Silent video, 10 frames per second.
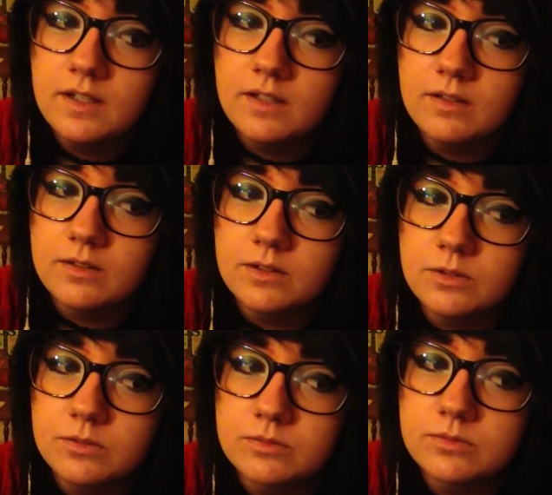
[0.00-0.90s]
I don't
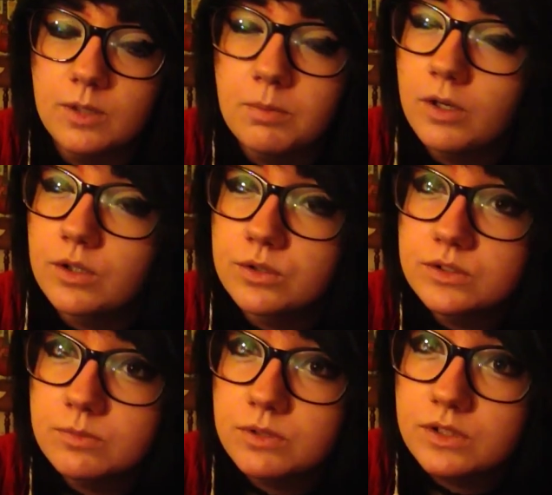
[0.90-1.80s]
know, a park or
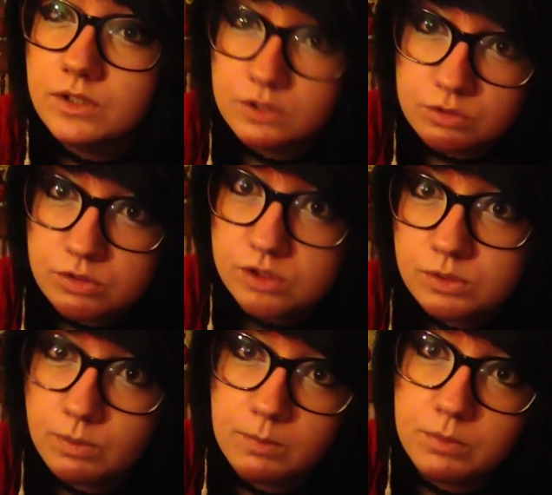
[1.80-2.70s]
something, and you just
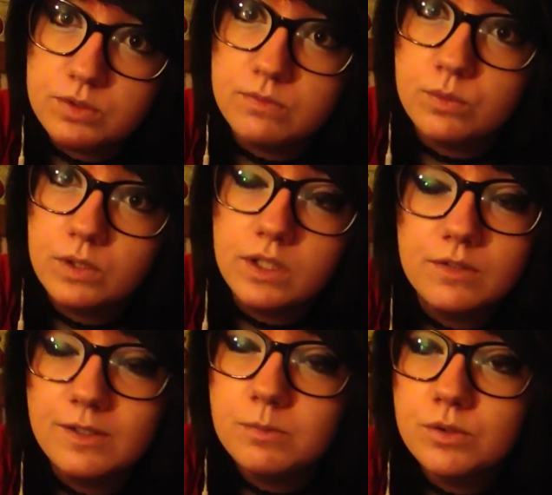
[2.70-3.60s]
see rainbows everywhere.
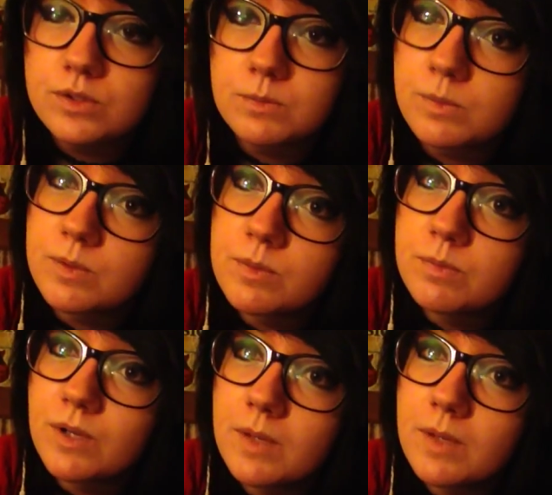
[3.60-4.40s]
And rainbows seem to make people